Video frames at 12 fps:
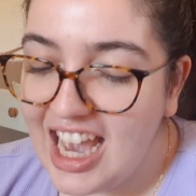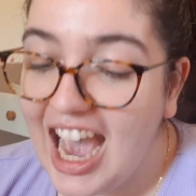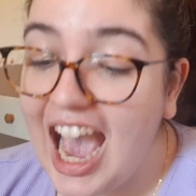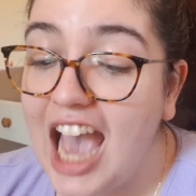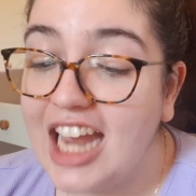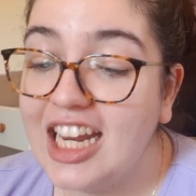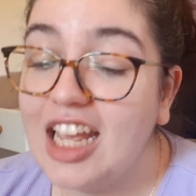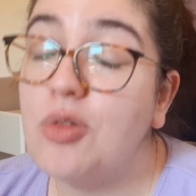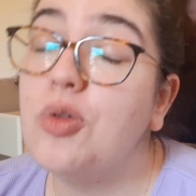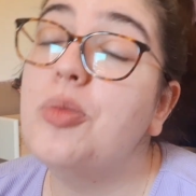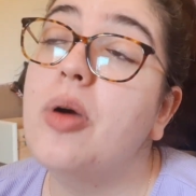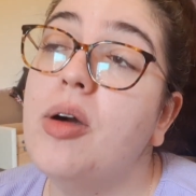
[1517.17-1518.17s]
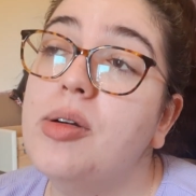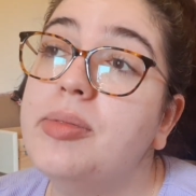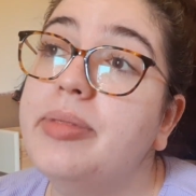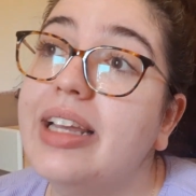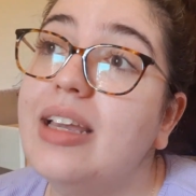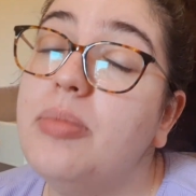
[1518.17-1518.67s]
And it will
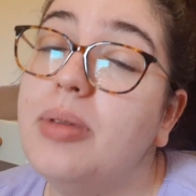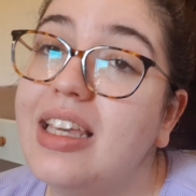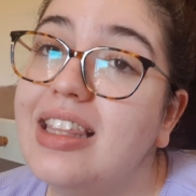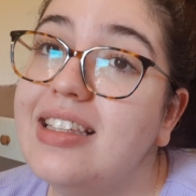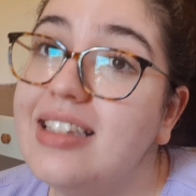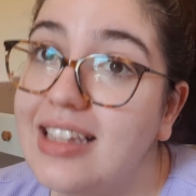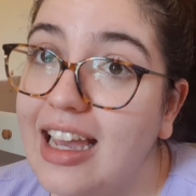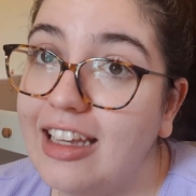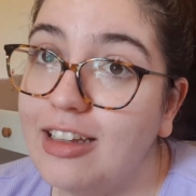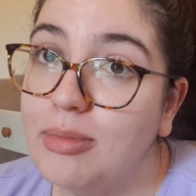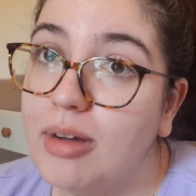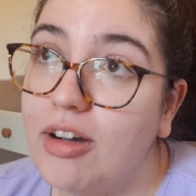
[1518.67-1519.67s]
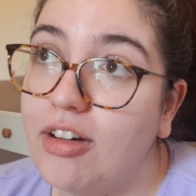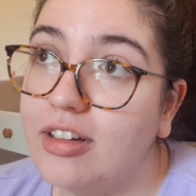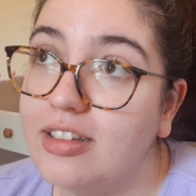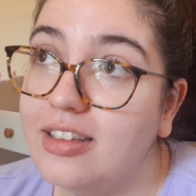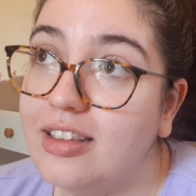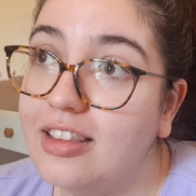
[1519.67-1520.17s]
probably be the same on